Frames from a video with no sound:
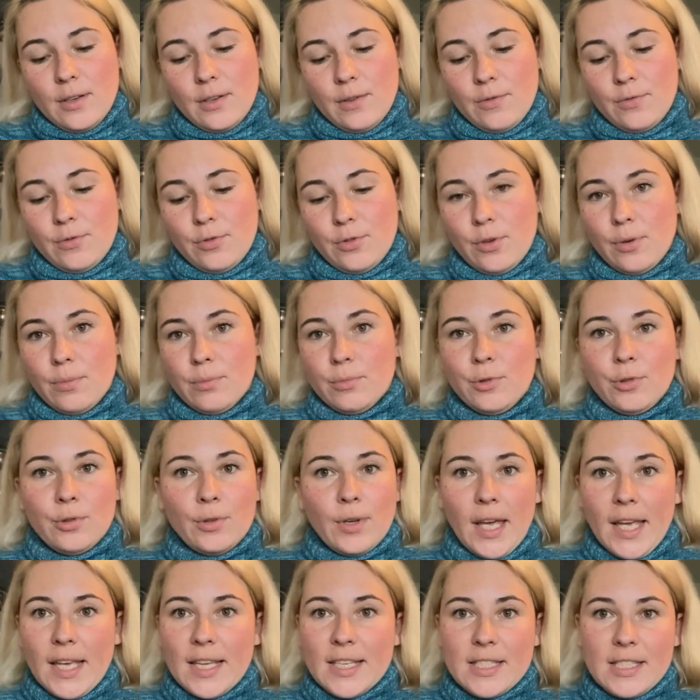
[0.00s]
from
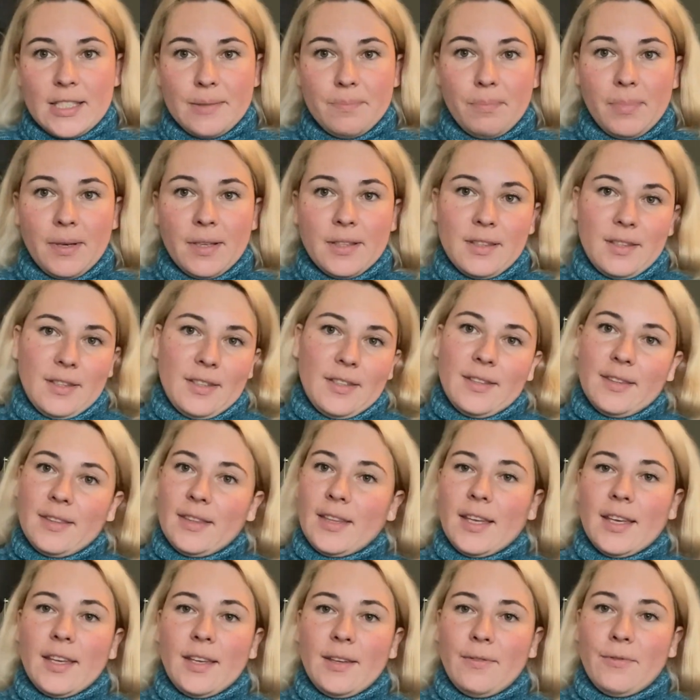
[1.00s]
US but
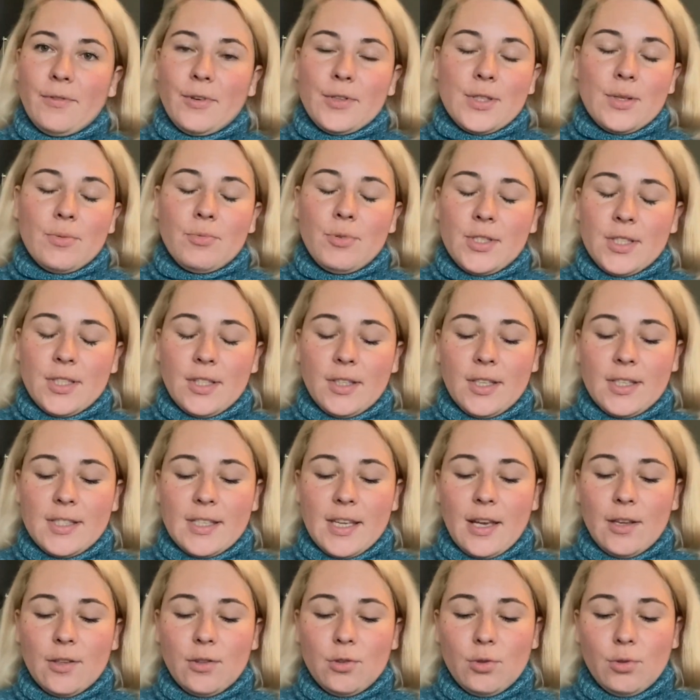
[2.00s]
they for some reason
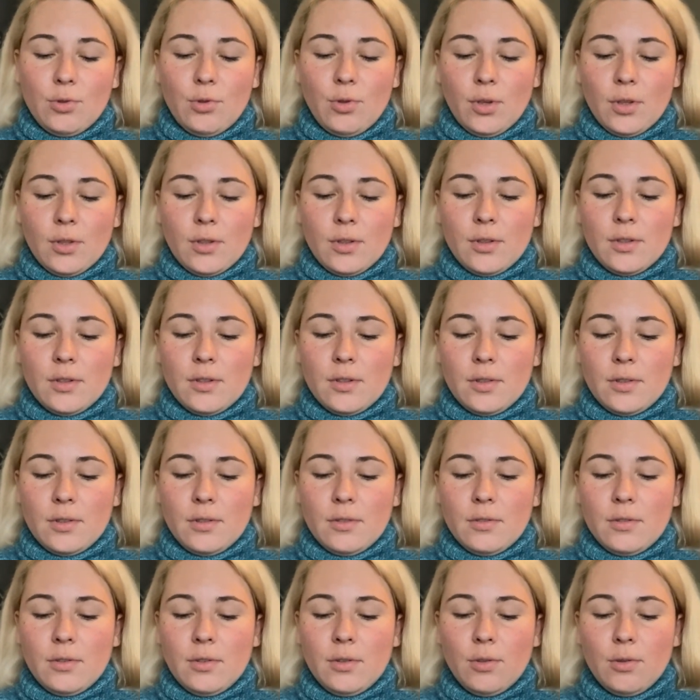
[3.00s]
decide to don't
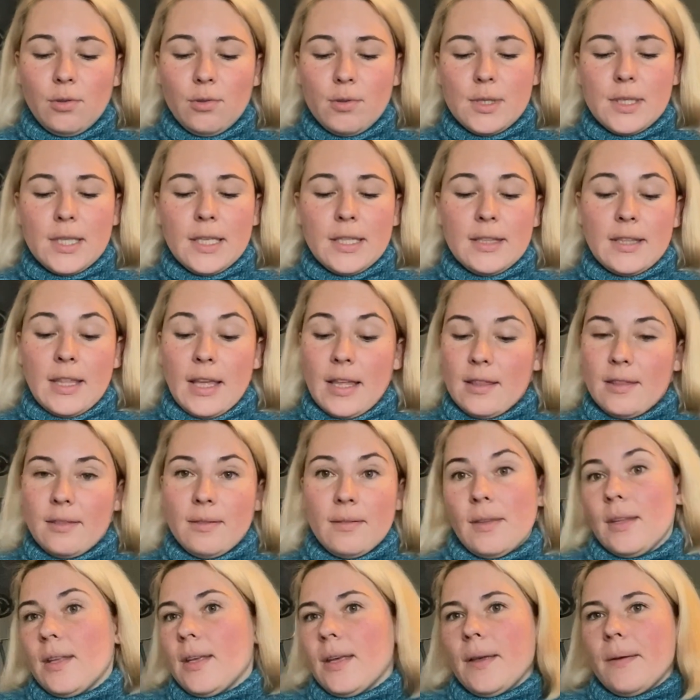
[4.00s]
use that,
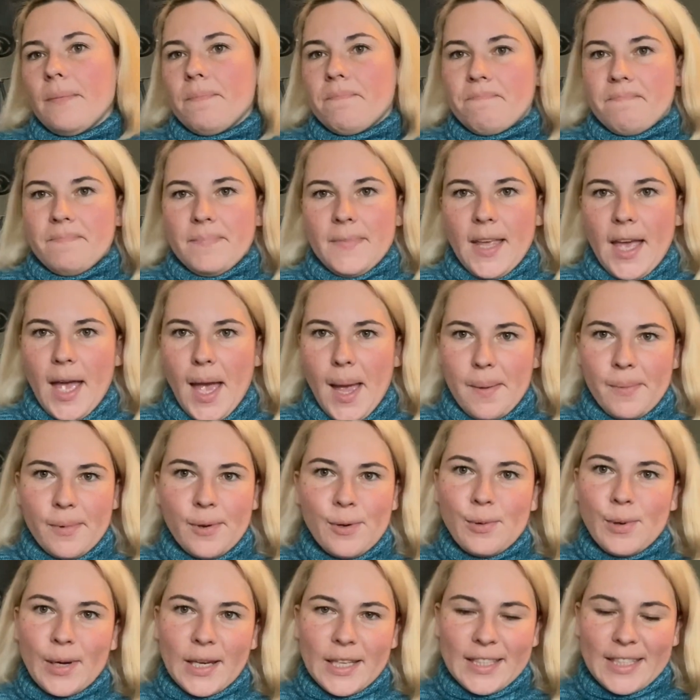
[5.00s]
then I'm
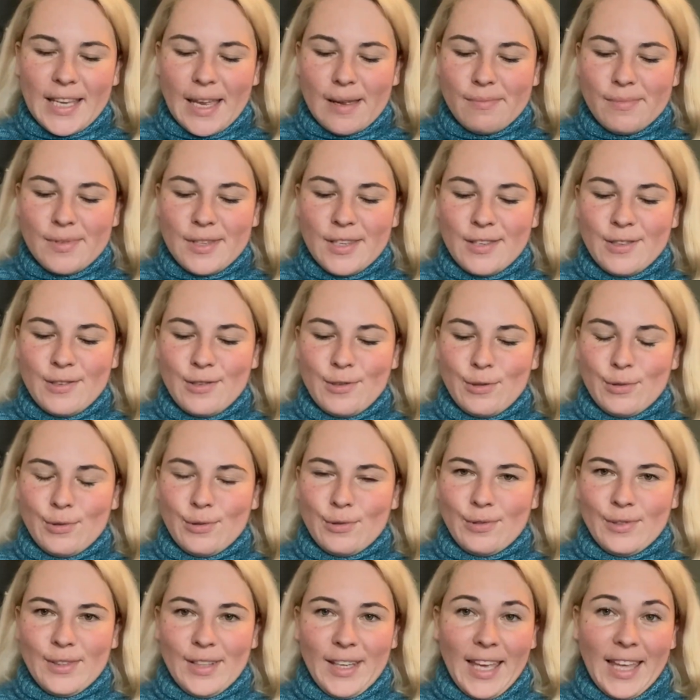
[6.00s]
quite tempted
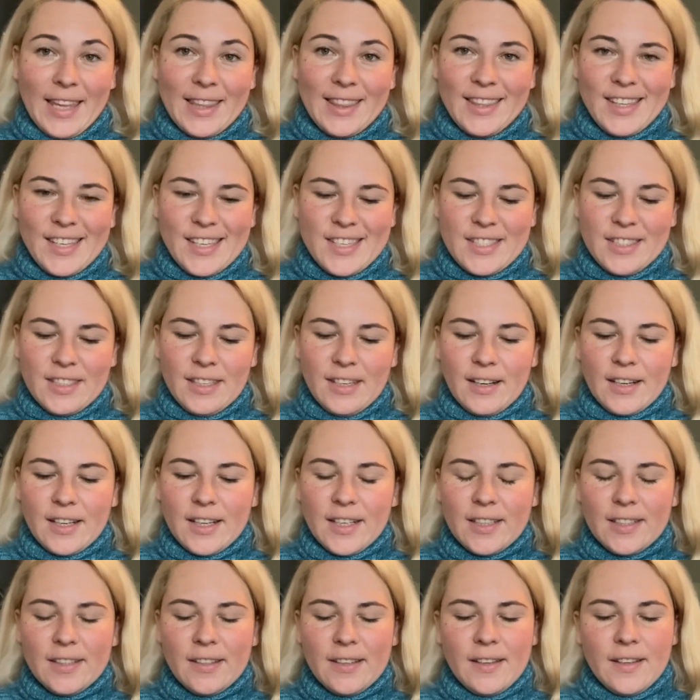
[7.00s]
to get this
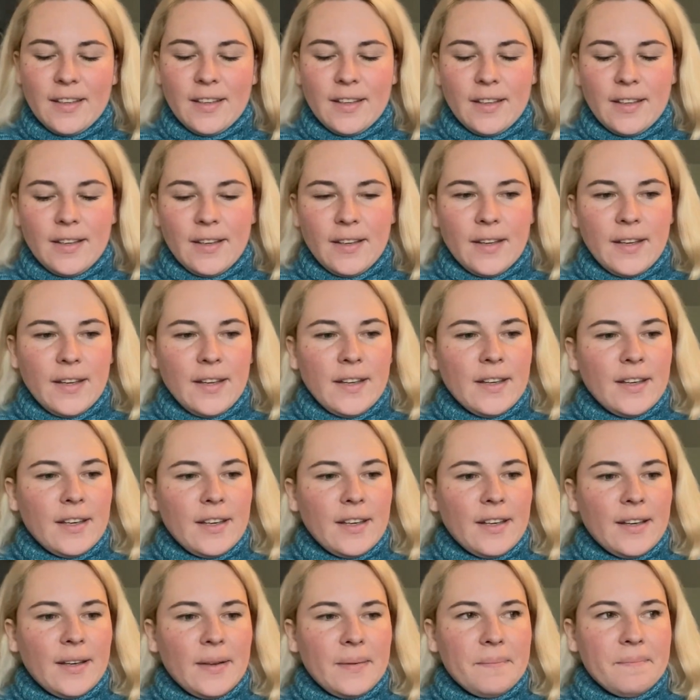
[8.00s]
yarn.
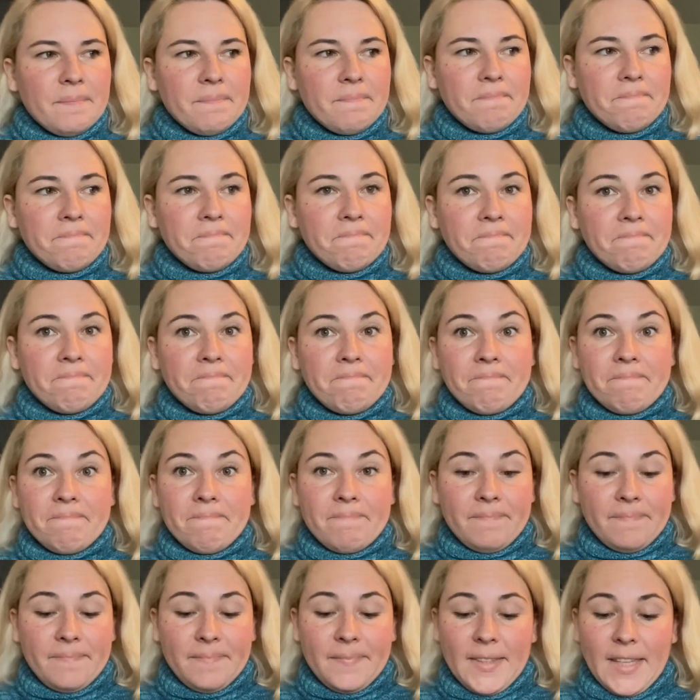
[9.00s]
um
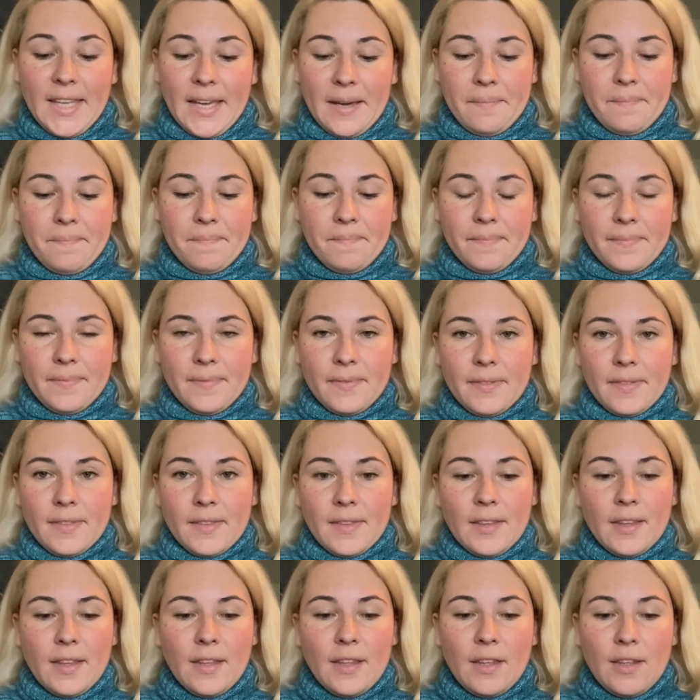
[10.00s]
yeah,
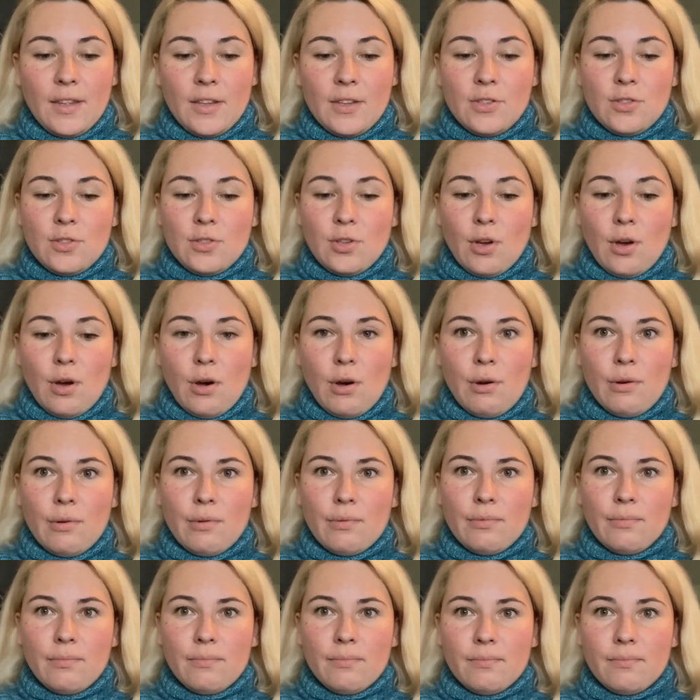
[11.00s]
so